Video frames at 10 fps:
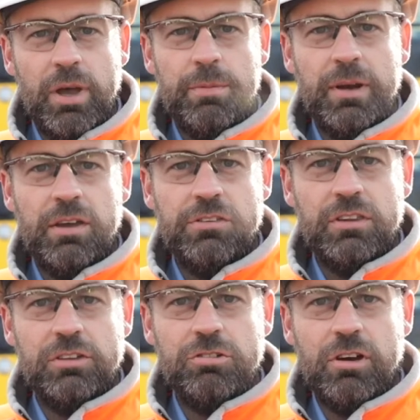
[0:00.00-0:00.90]

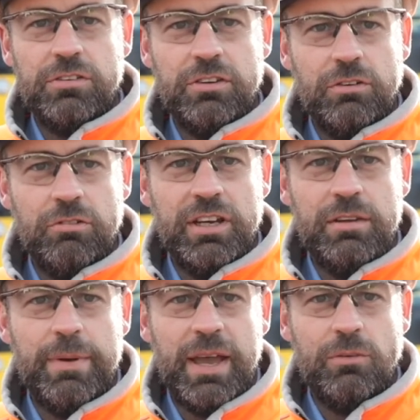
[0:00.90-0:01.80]
Mobilising the trucks in
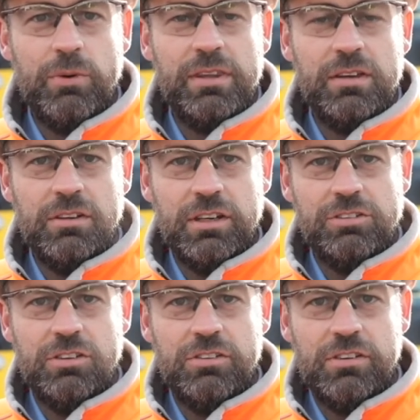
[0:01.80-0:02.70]
already bad weather
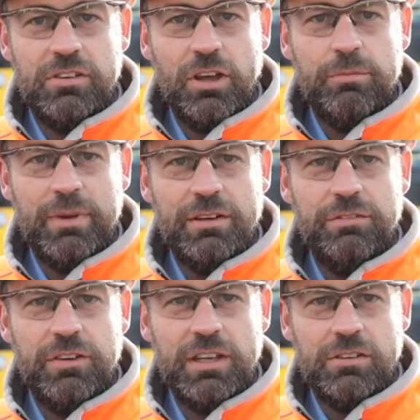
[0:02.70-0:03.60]
conditions is no mean
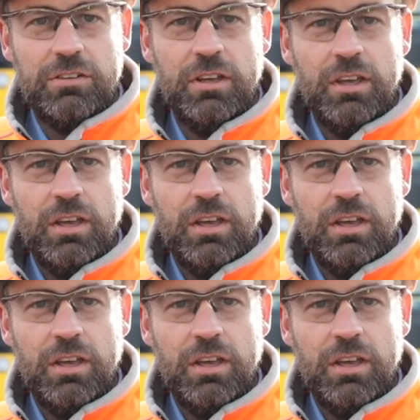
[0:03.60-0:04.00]
feat.